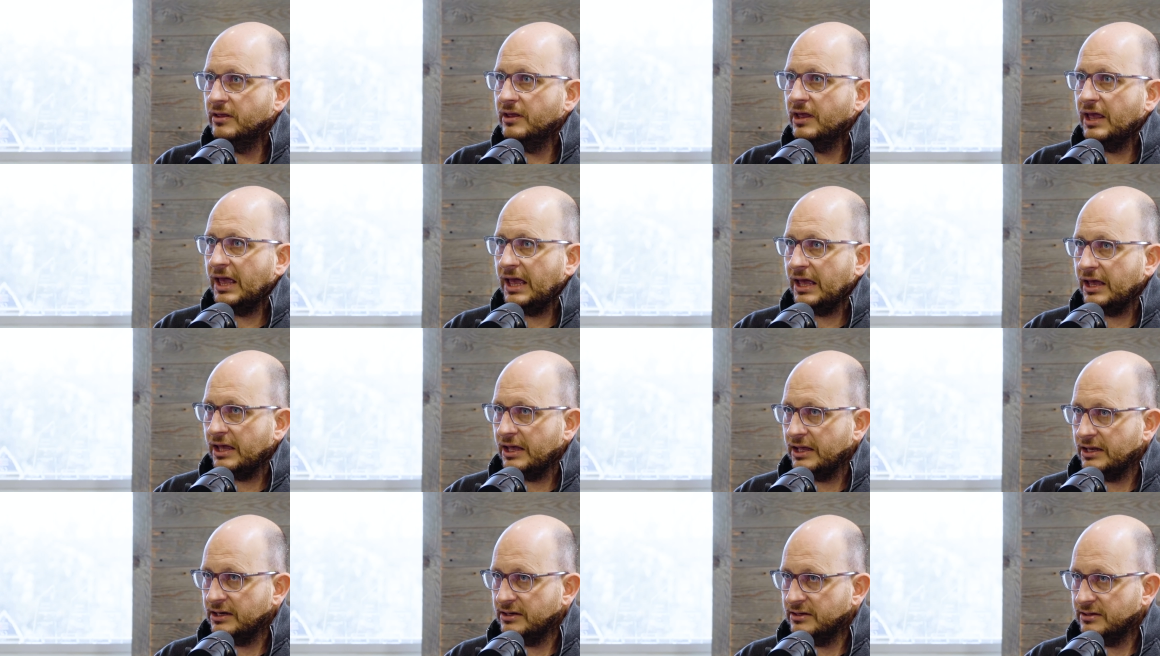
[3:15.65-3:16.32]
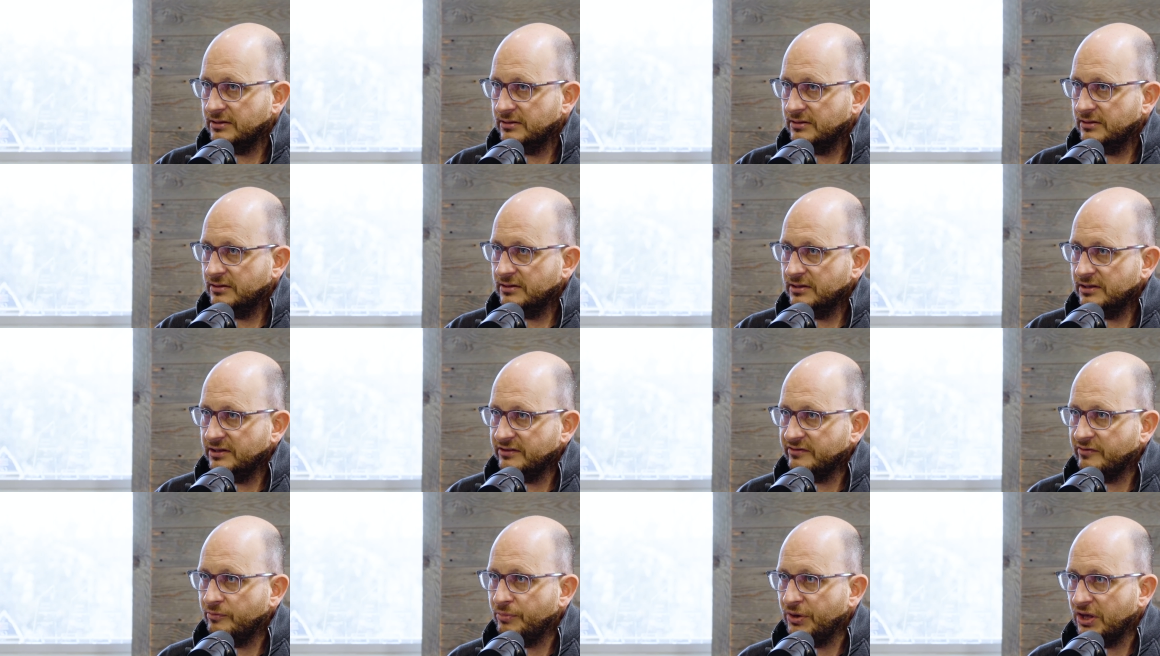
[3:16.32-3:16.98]
and
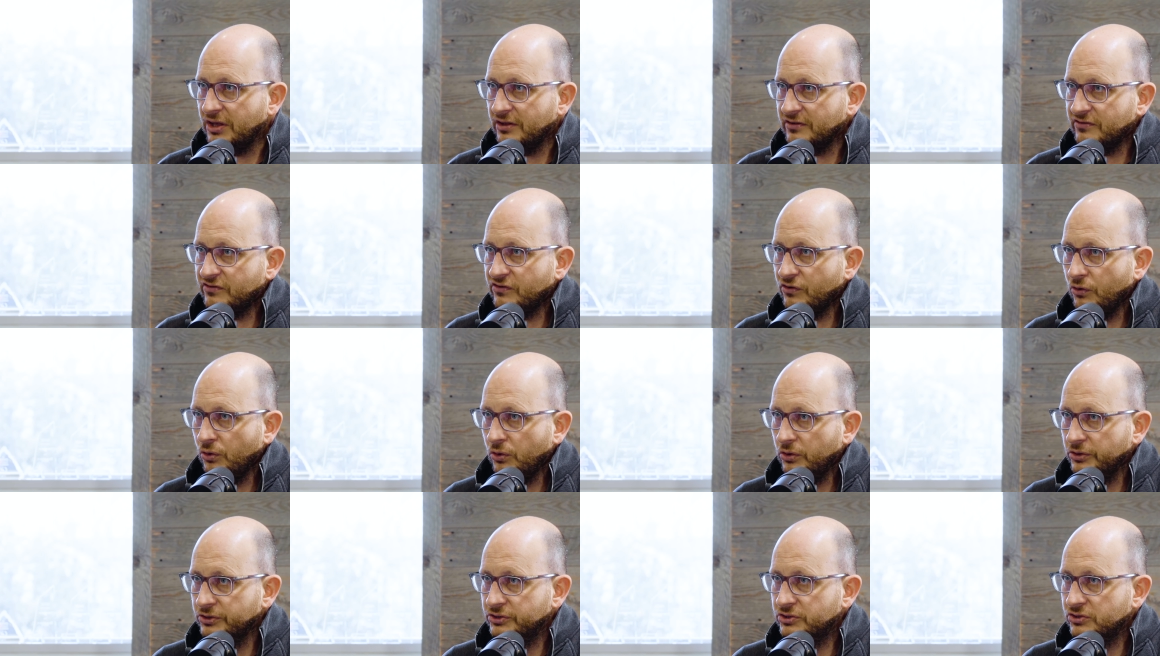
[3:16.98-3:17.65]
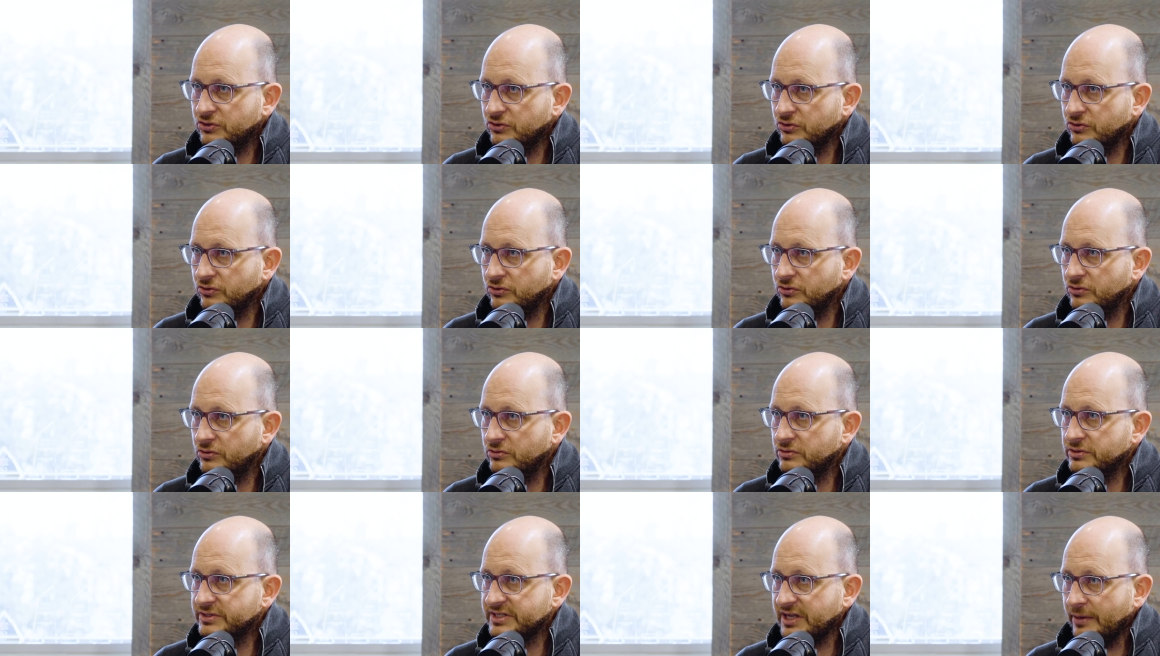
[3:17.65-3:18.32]
it's being sold
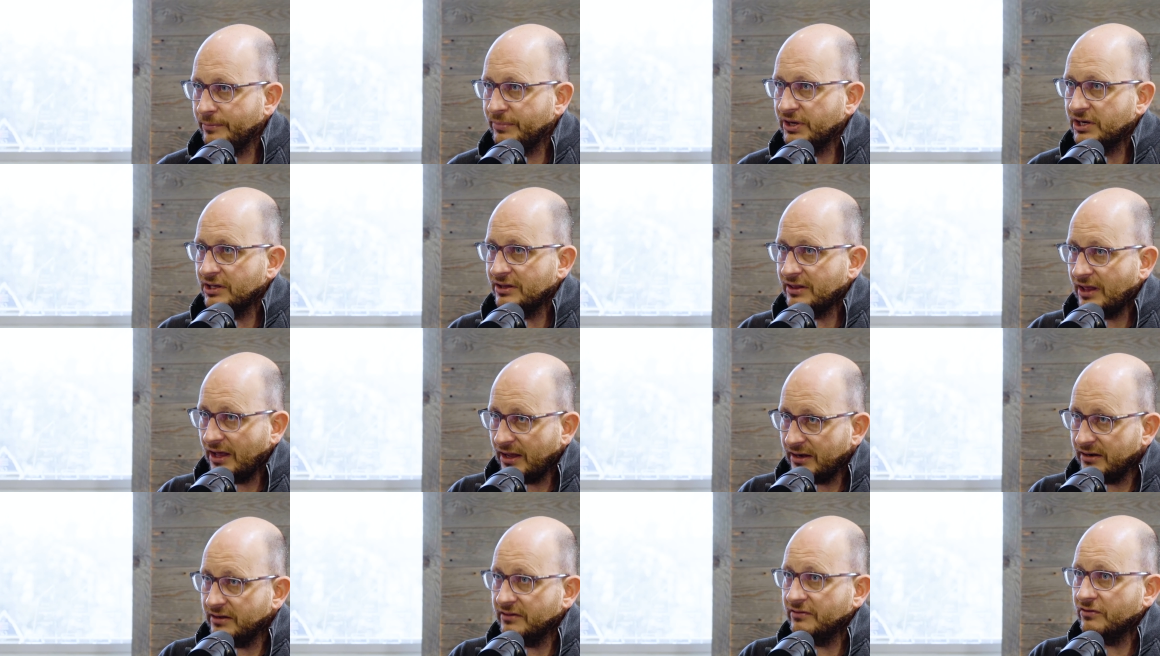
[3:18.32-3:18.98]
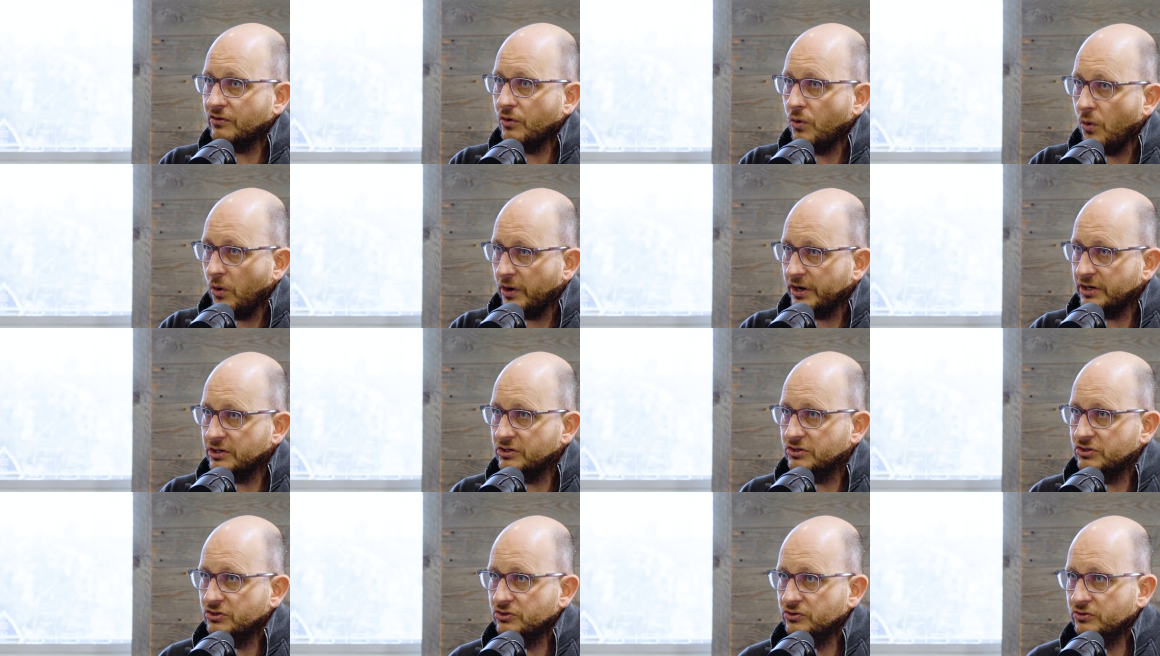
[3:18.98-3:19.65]
to somebody that is
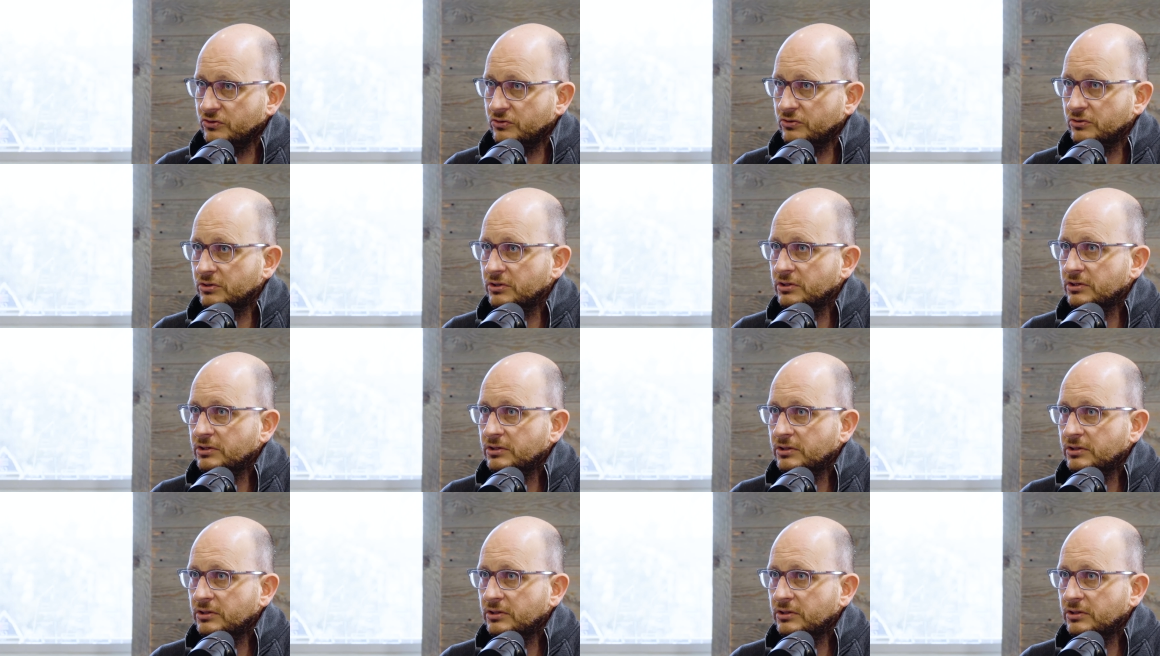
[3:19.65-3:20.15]
going to